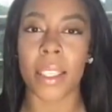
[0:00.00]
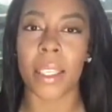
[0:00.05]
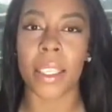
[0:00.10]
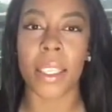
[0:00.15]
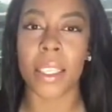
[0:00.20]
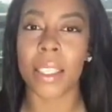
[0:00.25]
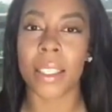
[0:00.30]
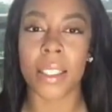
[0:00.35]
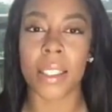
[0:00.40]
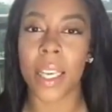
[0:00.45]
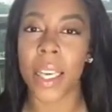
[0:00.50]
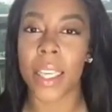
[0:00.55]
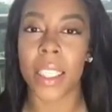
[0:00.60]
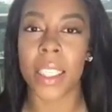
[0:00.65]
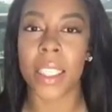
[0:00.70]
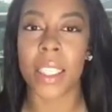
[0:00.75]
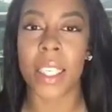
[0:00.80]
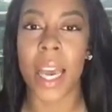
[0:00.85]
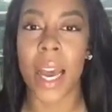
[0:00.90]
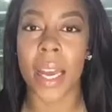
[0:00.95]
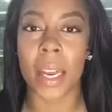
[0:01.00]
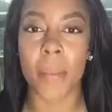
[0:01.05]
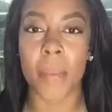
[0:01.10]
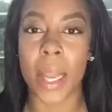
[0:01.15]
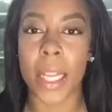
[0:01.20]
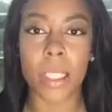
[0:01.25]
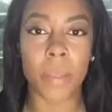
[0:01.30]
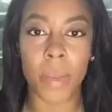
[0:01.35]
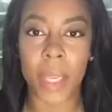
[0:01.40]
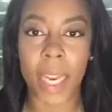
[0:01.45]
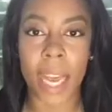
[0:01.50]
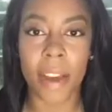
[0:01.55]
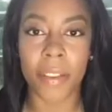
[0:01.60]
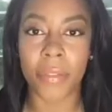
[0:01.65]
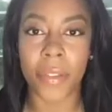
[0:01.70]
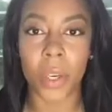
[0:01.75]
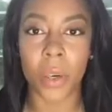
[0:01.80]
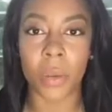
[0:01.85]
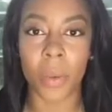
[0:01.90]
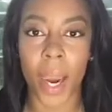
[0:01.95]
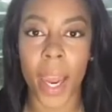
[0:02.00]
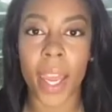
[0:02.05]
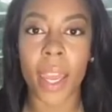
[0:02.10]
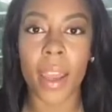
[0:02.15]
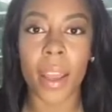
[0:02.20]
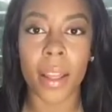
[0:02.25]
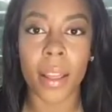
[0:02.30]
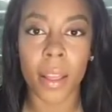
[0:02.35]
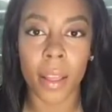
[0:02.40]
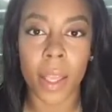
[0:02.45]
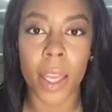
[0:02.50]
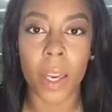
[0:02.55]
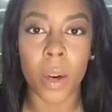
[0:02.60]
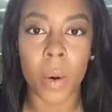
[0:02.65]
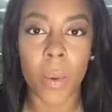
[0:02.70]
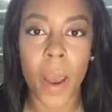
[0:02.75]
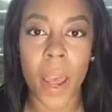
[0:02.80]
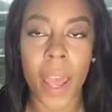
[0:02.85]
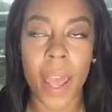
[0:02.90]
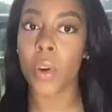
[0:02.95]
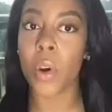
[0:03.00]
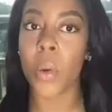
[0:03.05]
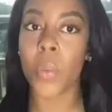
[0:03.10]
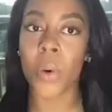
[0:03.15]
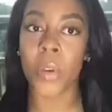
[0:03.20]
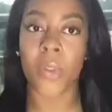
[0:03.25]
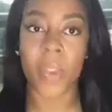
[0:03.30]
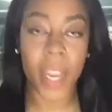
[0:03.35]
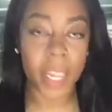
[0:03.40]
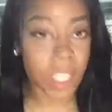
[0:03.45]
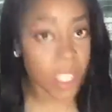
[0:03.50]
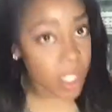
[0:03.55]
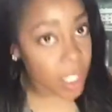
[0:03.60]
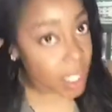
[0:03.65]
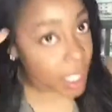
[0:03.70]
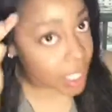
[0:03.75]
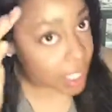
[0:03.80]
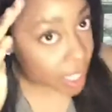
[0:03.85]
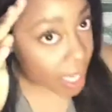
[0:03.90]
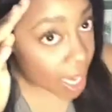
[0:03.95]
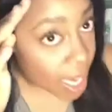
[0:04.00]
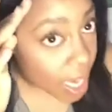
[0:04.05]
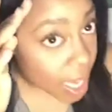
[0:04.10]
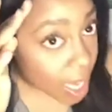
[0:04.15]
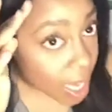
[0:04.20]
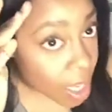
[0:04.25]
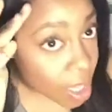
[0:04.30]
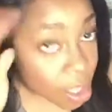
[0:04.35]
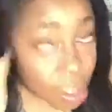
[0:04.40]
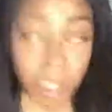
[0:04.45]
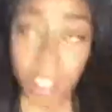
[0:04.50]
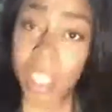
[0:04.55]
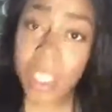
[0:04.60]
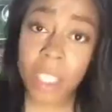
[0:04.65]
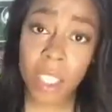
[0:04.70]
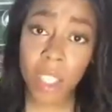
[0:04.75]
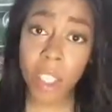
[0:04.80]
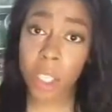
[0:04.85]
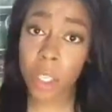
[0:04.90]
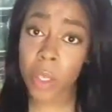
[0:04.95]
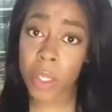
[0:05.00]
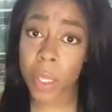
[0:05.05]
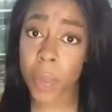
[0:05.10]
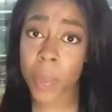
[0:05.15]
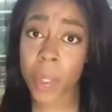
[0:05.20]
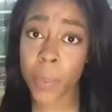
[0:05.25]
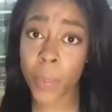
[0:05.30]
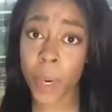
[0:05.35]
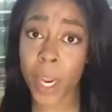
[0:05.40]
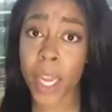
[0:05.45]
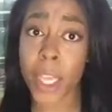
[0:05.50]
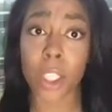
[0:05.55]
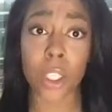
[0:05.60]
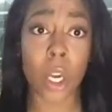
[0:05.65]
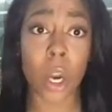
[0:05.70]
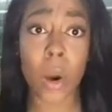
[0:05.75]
It just kind of makes me not feel right in a way. If you're a perfectionist, you can still use some spritz.